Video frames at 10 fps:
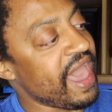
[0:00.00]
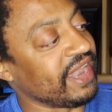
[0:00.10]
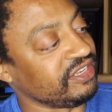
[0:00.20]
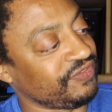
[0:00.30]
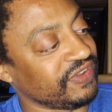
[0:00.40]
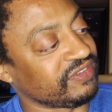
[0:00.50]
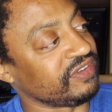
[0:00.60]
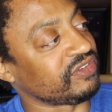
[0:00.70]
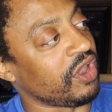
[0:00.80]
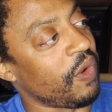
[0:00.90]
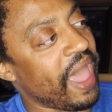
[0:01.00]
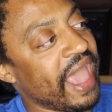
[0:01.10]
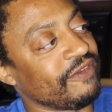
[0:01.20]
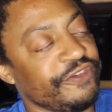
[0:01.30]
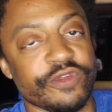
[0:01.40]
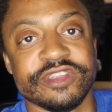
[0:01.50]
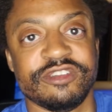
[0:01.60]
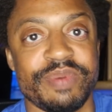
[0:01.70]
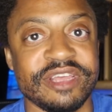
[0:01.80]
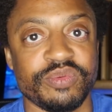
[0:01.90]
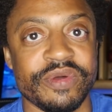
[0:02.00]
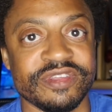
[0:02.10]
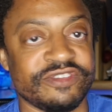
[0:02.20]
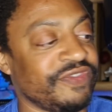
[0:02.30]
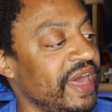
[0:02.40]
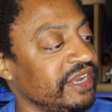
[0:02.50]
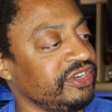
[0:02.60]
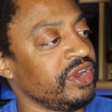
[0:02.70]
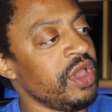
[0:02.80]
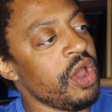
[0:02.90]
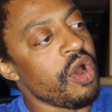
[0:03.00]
had his fist this low and filled the space with his flesh.